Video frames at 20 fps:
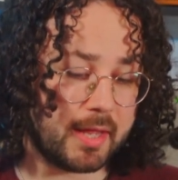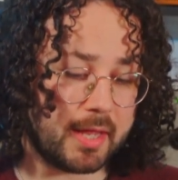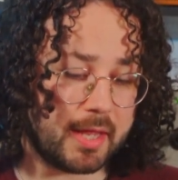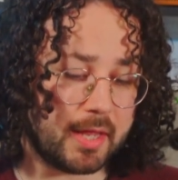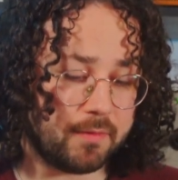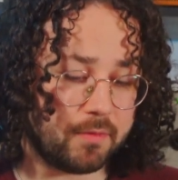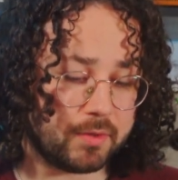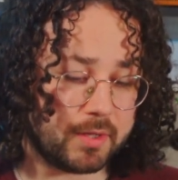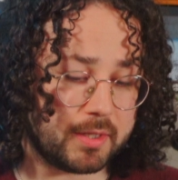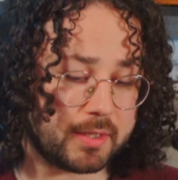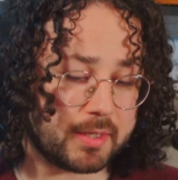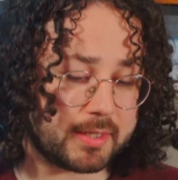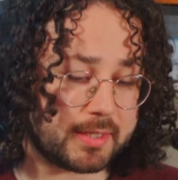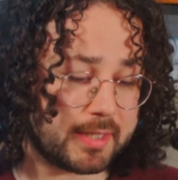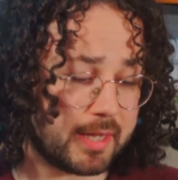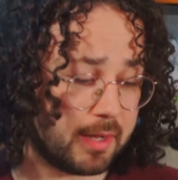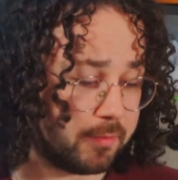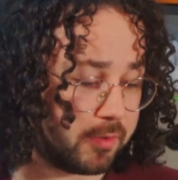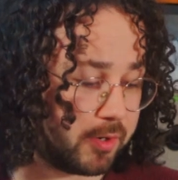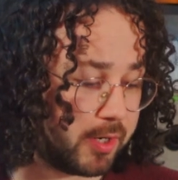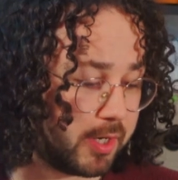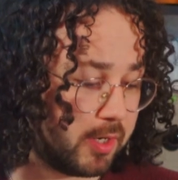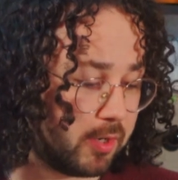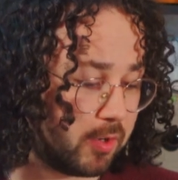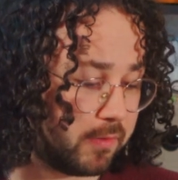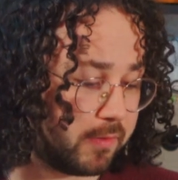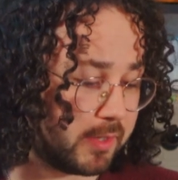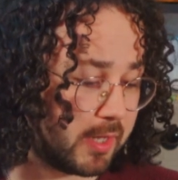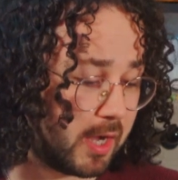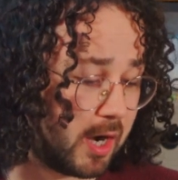If you need a summary
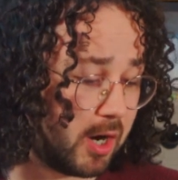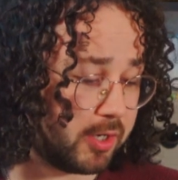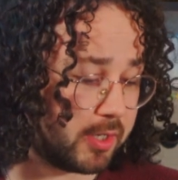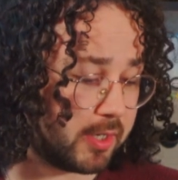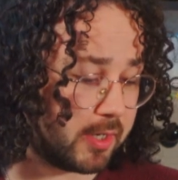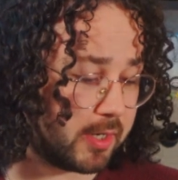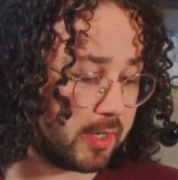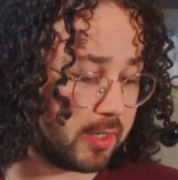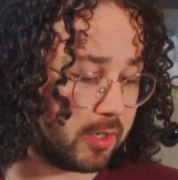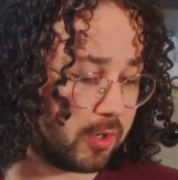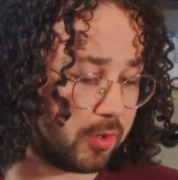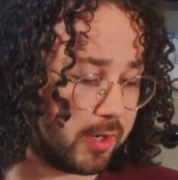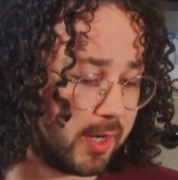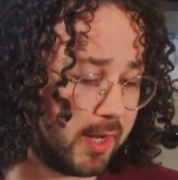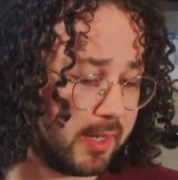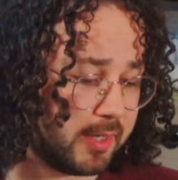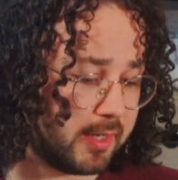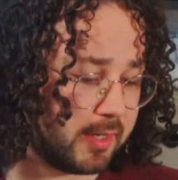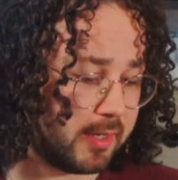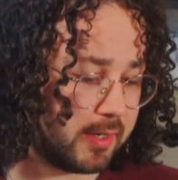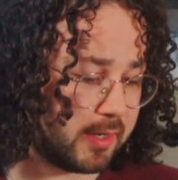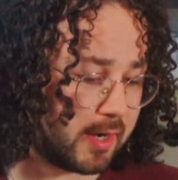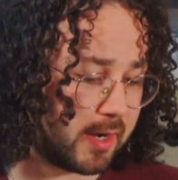of an article or any